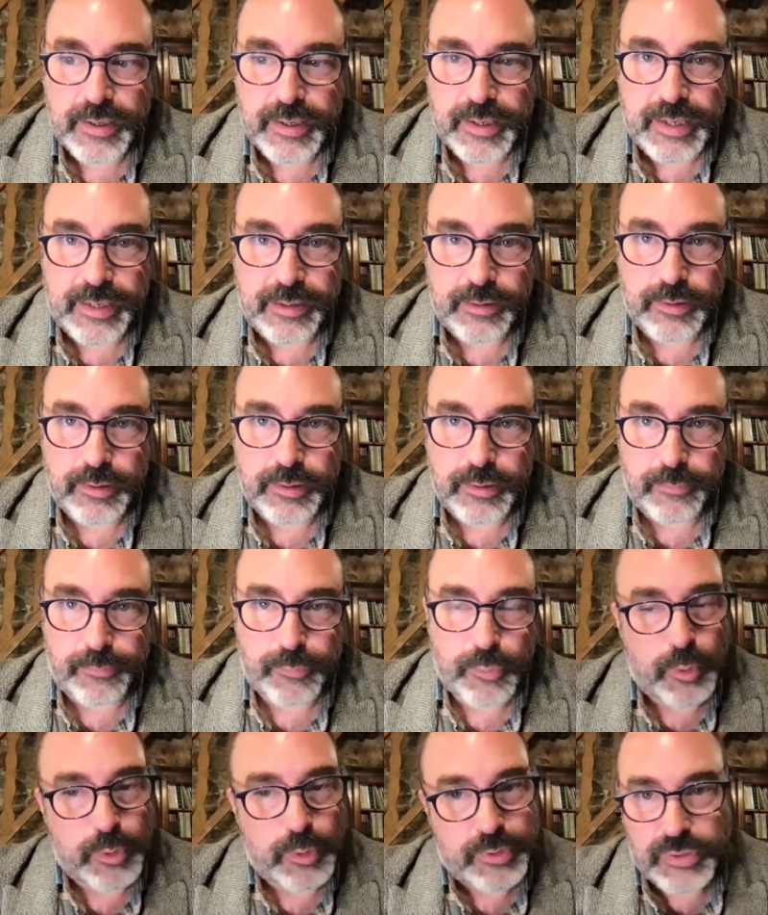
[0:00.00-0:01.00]
And of
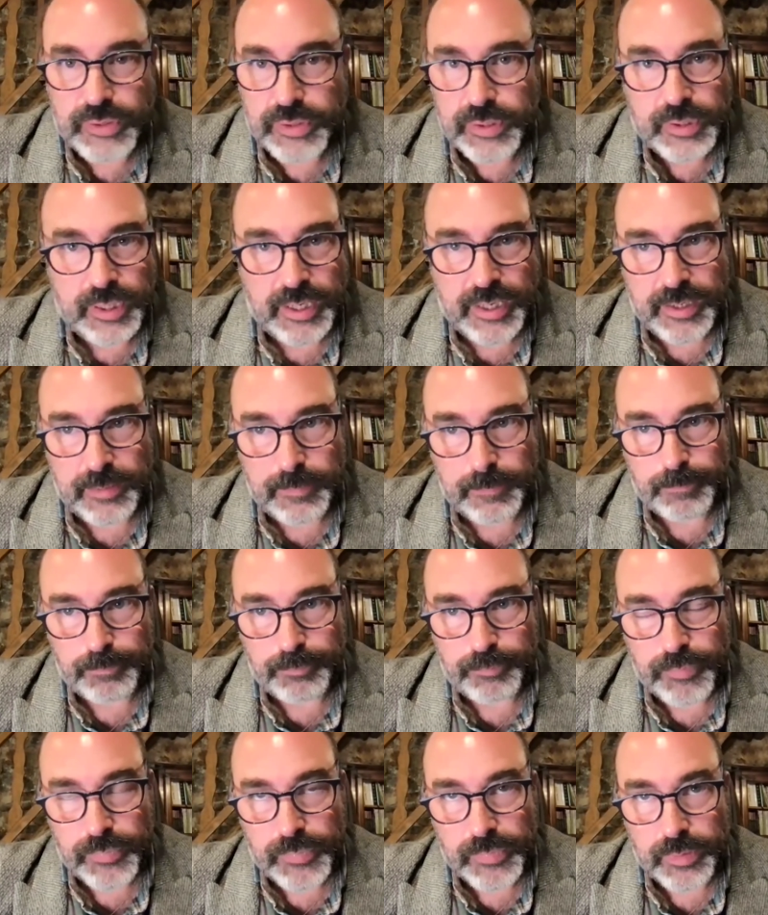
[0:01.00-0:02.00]
course,
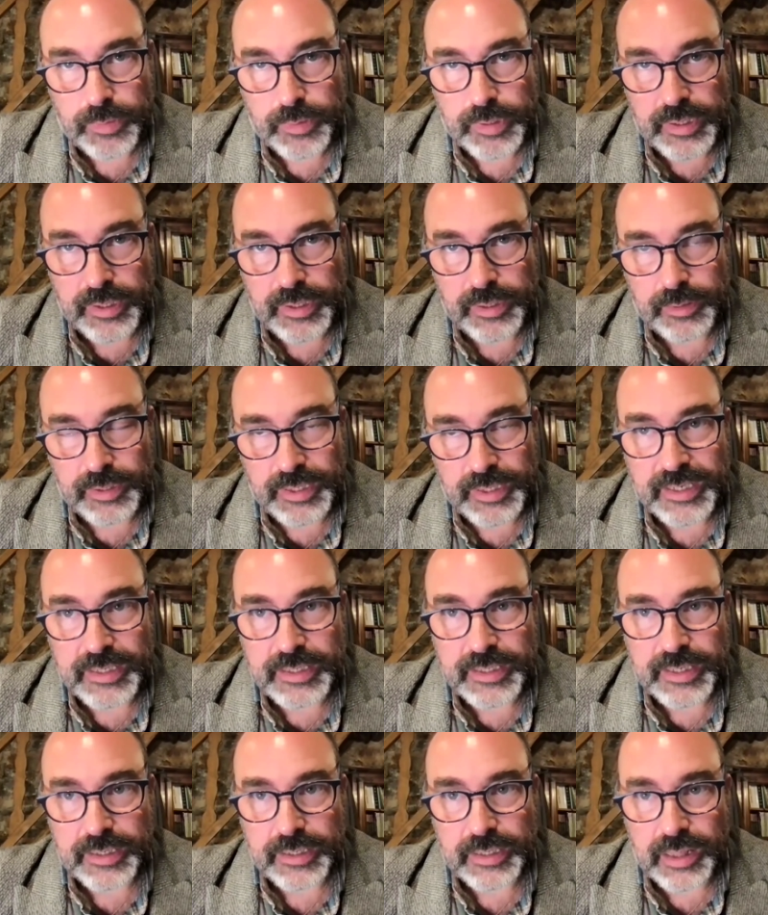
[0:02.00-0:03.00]
the
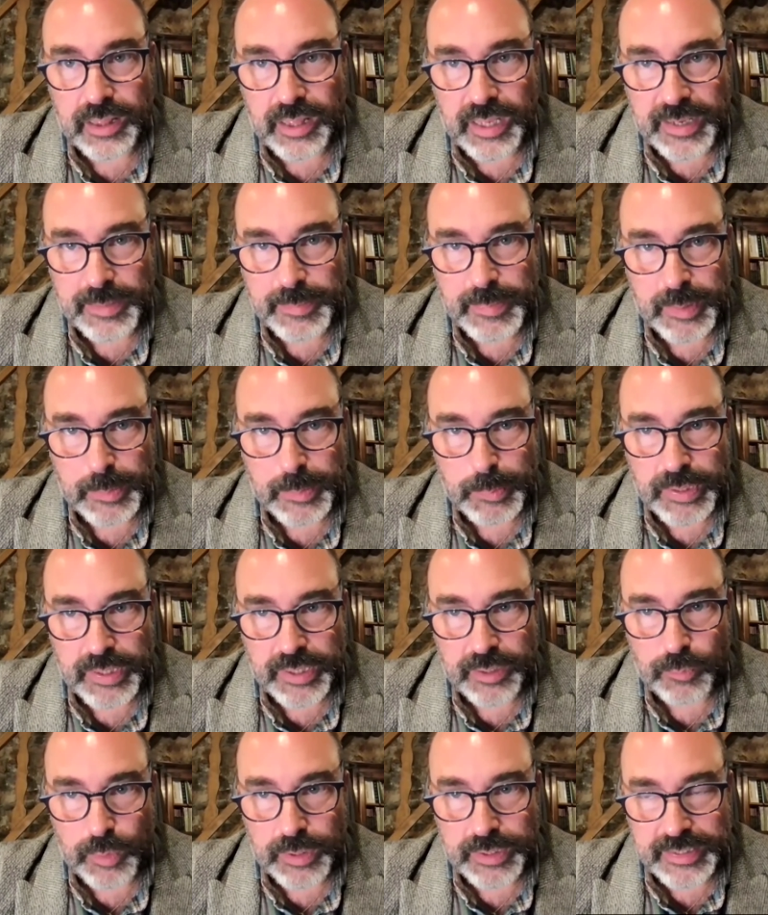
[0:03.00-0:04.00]
Indian climate
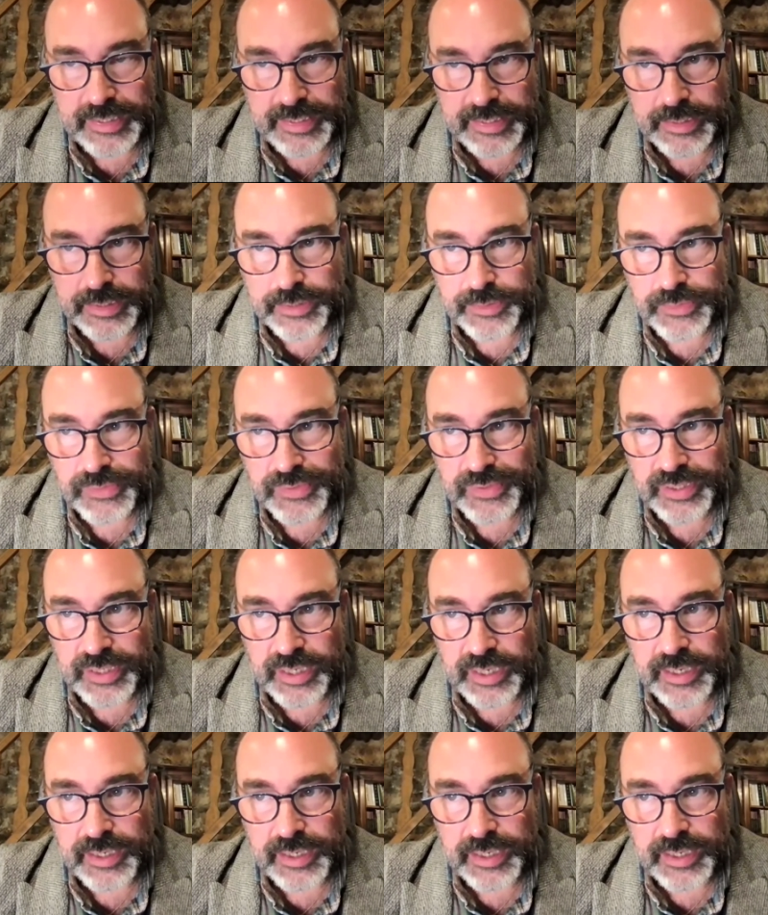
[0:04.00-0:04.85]
being what it is,